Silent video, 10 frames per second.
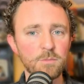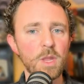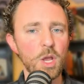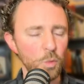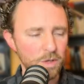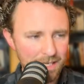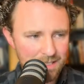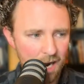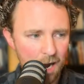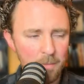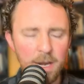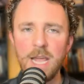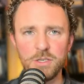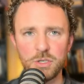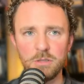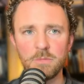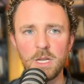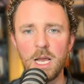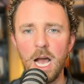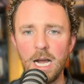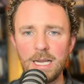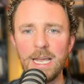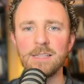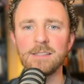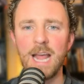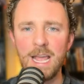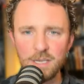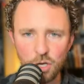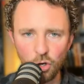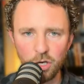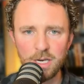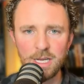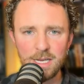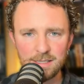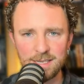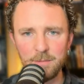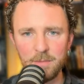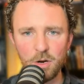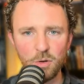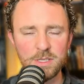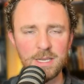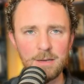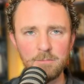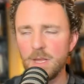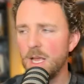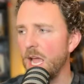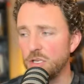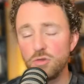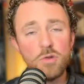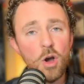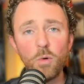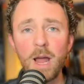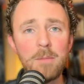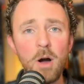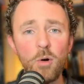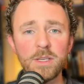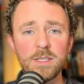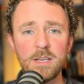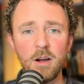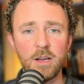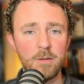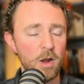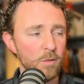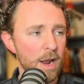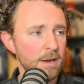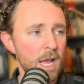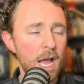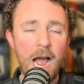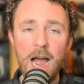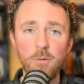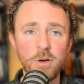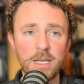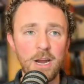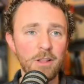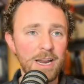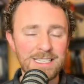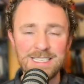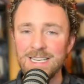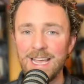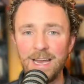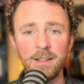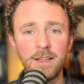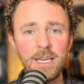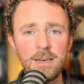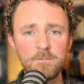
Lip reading: was a domination against a good Seminole team. And you know what I'm always talking about, right? I want Carolina to get a lead.